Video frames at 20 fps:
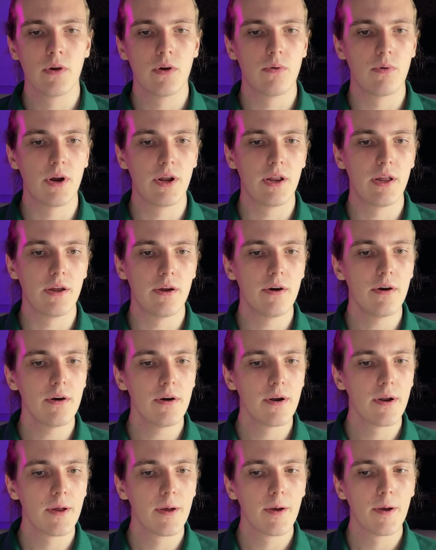right here,
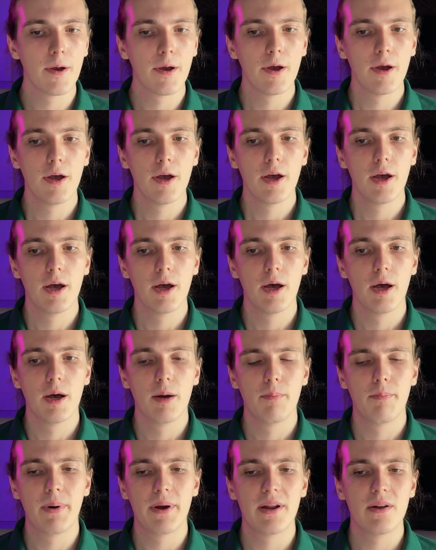
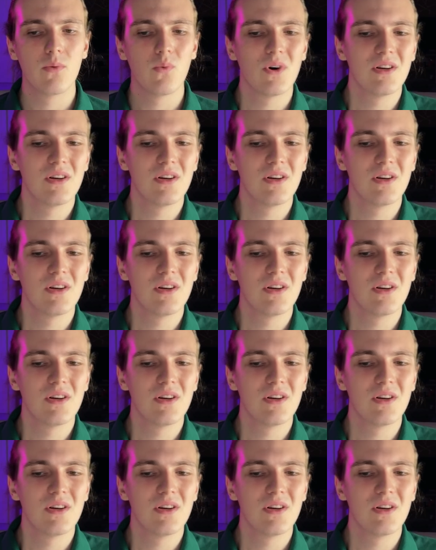but it